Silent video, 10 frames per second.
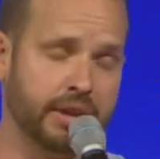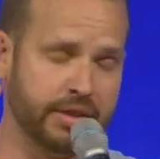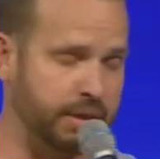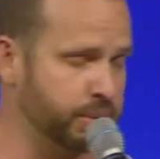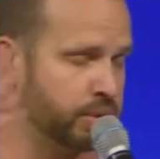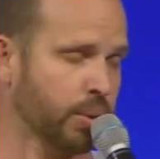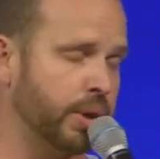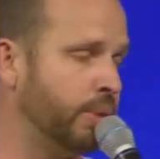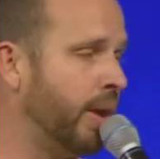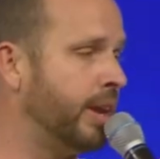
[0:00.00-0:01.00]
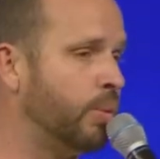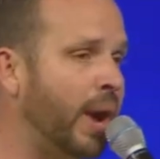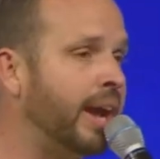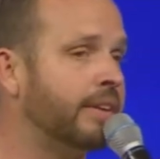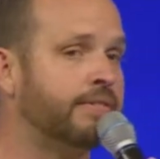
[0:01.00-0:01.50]
that was already ready,
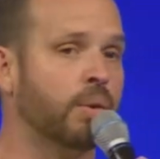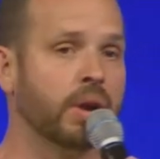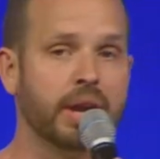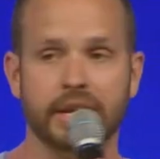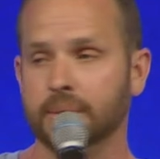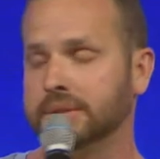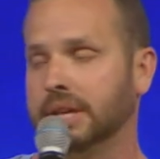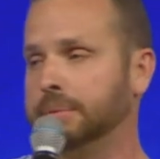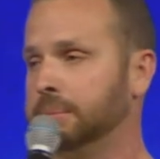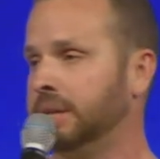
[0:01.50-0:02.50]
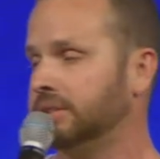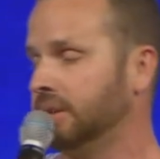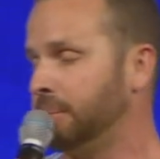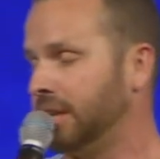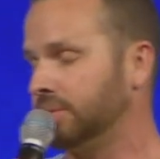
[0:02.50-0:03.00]
waiting for it, and he was able to
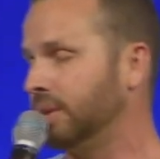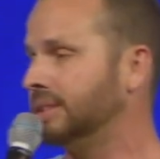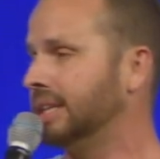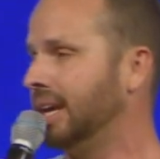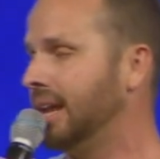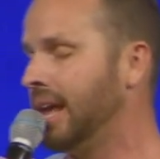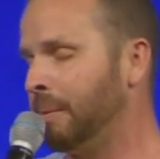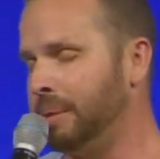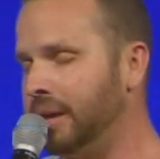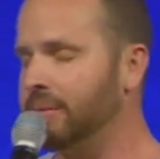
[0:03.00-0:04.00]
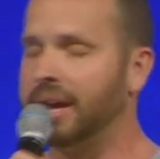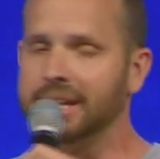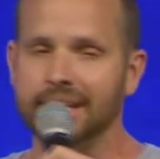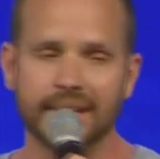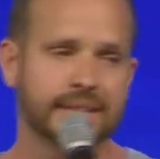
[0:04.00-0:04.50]
minister. Because once again, being
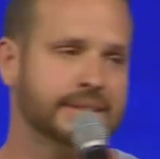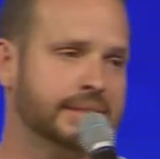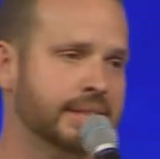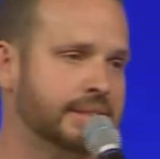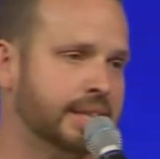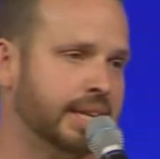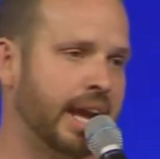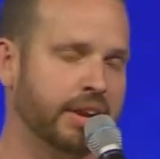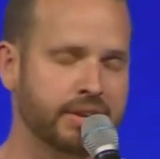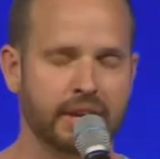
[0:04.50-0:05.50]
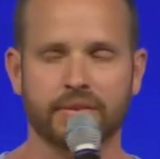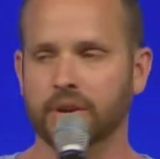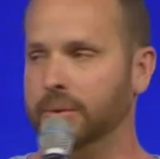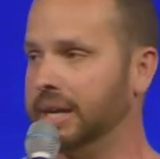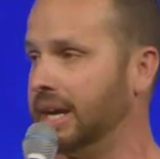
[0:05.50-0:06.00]
ready in season and out, you never
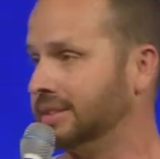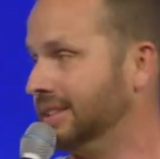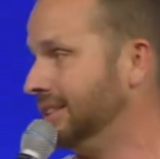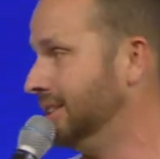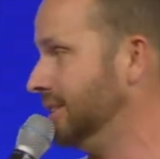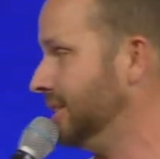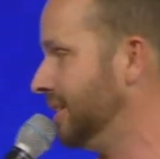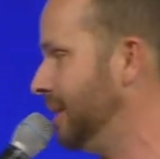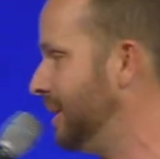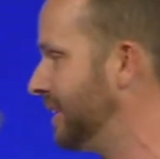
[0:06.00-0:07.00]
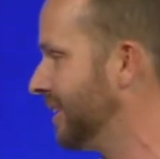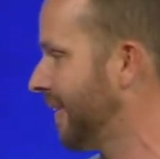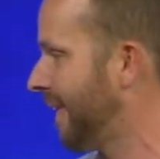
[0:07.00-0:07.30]
know when God's going to use you. Amen?